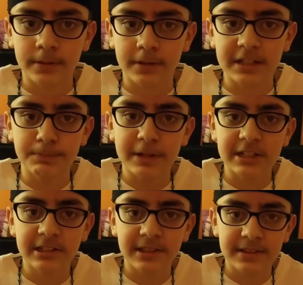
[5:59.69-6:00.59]

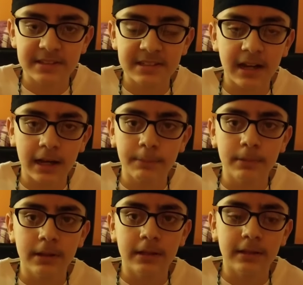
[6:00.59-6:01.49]
Especially in this time
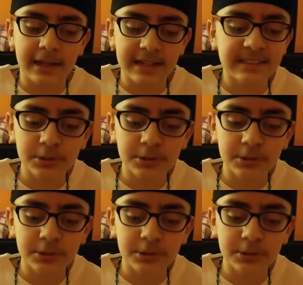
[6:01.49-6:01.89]
like I said,